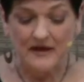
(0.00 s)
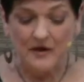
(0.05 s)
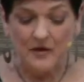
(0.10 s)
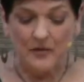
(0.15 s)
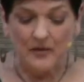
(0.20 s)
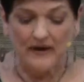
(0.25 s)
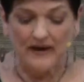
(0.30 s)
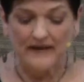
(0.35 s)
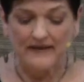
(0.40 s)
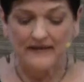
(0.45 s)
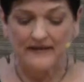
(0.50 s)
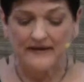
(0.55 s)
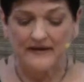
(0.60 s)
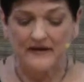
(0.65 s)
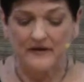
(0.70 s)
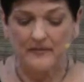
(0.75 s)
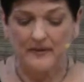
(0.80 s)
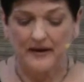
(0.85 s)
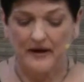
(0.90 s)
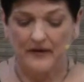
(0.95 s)
When I
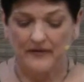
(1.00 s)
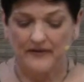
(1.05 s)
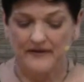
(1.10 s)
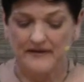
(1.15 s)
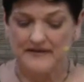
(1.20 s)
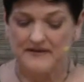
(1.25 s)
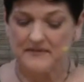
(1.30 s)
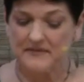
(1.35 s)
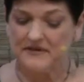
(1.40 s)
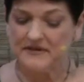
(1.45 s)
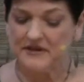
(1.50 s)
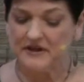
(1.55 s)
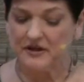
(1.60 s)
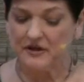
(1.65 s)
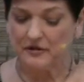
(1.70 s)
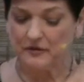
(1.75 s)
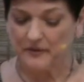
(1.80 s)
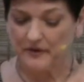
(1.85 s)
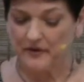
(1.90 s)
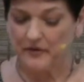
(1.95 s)
think about this
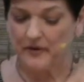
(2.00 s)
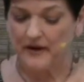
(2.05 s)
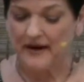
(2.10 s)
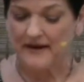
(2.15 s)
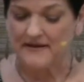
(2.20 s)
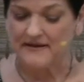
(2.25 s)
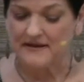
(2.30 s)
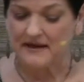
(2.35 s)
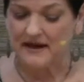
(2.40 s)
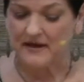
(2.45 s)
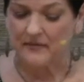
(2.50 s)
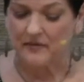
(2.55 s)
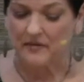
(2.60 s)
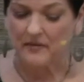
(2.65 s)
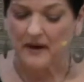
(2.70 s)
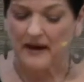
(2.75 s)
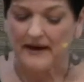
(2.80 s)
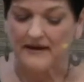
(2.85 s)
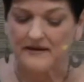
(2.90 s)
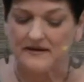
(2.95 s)
particular regret, I'm
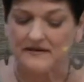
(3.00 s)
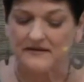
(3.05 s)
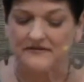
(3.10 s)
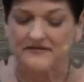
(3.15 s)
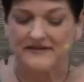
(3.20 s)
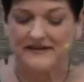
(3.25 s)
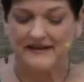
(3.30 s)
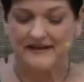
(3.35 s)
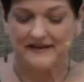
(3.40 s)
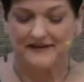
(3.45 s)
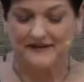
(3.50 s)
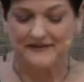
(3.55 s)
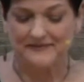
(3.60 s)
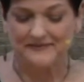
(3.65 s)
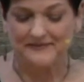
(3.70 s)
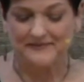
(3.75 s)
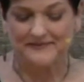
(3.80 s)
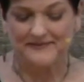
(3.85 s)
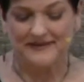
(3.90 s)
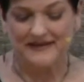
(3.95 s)
reminded of Nita.
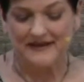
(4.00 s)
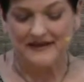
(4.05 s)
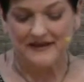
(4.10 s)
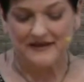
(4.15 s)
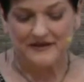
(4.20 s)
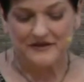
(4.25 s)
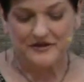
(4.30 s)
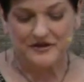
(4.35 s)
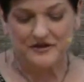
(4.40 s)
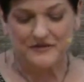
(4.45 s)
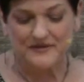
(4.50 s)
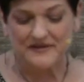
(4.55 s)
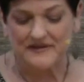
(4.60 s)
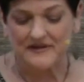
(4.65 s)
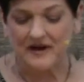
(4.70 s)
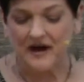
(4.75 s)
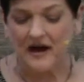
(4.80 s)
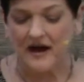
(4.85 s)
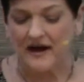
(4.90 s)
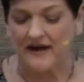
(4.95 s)
She was
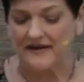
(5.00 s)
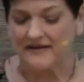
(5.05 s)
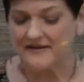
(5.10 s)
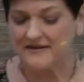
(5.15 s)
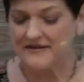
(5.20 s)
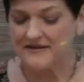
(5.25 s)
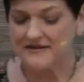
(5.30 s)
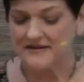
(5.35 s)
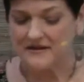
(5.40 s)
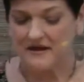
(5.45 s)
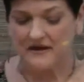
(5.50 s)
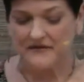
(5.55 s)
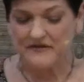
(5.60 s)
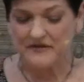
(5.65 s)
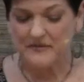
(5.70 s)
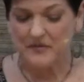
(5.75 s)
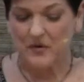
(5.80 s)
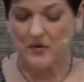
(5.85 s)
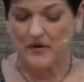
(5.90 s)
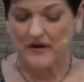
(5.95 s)
kind and
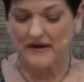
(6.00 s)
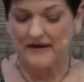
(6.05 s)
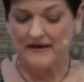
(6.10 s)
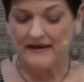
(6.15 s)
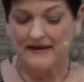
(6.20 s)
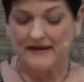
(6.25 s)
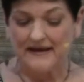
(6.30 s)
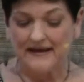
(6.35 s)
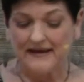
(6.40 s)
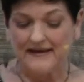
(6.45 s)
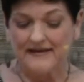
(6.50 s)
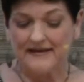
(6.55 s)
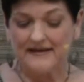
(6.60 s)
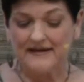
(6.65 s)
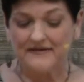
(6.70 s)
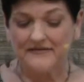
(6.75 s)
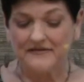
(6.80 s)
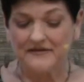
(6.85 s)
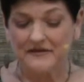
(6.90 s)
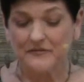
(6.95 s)
soft-spoken and
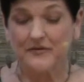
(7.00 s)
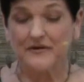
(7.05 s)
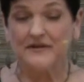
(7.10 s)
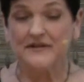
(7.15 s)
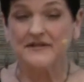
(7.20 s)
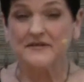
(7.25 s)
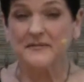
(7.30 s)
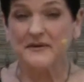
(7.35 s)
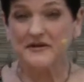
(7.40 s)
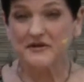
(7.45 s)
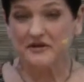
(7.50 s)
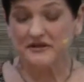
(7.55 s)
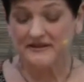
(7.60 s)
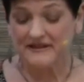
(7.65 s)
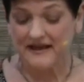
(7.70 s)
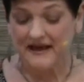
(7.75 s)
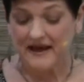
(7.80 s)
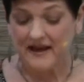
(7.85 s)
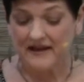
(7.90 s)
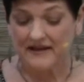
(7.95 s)
gifted with a special
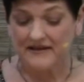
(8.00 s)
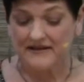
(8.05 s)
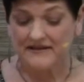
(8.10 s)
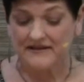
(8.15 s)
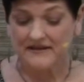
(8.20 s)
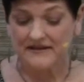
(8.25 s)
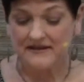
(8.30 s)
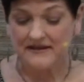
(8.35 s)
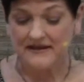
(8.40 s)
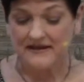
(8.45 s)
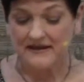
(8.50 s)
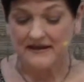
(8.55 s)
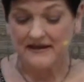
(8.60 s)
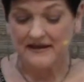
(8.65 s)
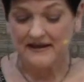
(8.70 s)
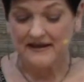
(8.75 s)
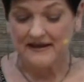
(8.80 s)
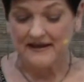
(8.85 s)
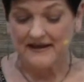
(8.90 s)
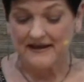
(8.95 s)
talent.
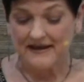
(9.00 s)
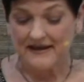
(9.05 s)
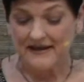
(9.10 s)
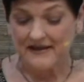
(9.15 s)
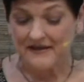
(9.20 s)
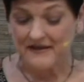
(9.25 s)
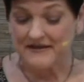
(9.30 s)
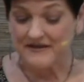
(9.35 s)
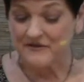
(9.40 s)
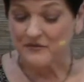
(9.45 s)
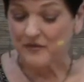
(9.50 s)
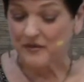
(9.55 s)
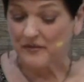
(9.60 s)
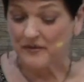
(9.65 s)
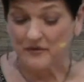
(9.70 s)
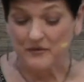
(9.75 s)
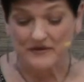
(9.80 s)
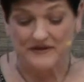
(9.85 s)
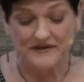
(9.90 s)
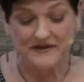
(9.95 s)
This
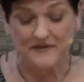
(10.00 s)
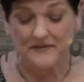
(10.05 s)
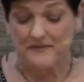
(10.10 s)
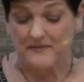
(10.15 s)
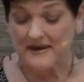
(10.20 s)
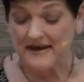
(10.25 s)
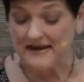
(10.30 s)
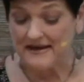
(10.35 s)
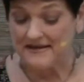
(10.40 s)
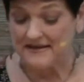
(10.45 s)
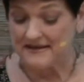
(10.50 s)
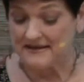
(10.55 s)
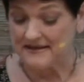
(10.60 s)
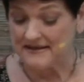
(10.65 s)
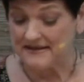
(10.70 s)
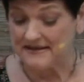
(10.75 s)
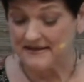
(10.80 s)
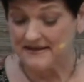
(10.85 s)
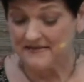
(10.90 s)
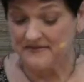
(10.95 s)
woman was an amazing
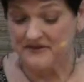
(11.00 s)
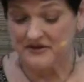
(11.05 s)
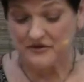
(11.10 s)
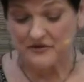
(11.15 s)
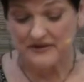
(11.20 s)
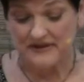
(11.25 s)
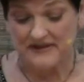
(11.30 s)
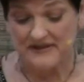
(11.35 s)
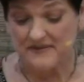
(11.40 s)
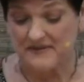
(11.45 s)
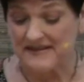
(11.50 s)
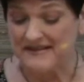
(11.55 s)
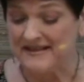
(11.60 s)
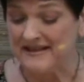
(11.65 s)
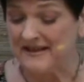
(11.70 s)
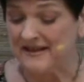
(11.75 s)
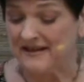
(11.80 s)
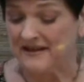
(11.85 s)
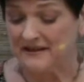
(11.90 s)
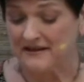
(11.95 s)
seamstress,
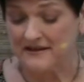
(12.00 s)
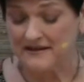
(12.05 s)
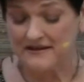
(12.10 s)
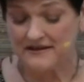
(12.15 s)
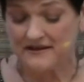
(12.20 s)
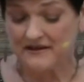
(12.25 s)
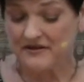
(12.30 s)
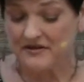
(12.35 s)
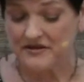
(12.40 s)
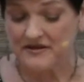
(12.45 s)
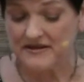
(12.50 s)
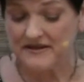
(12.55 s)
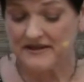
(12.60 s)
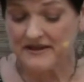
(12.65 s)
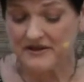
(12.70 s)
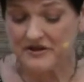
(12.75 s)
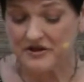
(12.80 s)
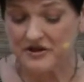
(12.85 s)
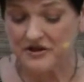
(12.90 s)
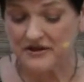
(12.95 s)
meticulous in her
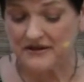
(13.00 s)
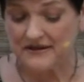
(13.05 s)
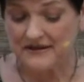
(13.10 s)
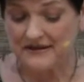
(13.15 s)
stitch.